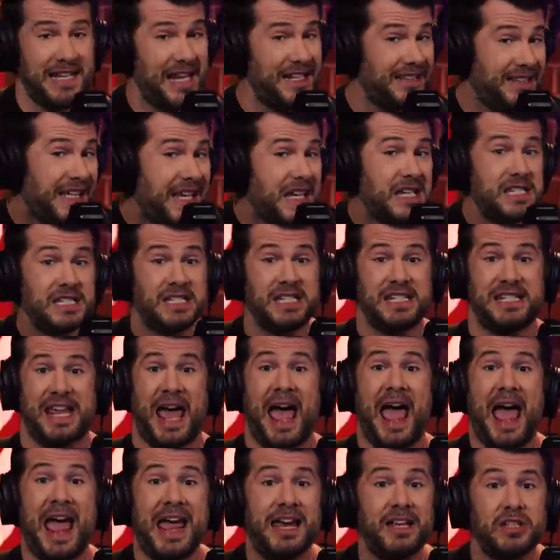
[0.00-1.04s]
At least
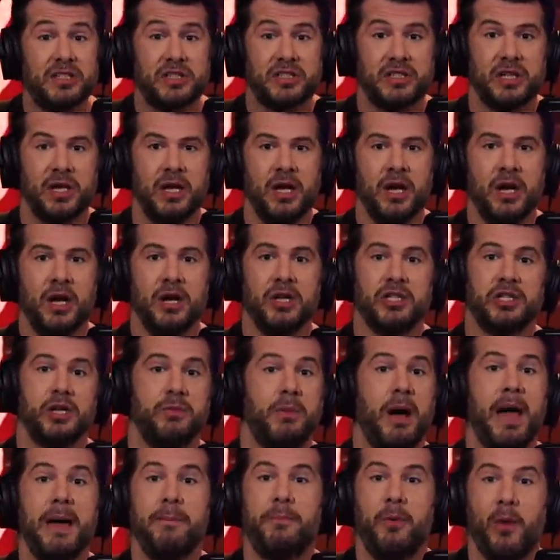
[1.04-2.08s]
tanks. So my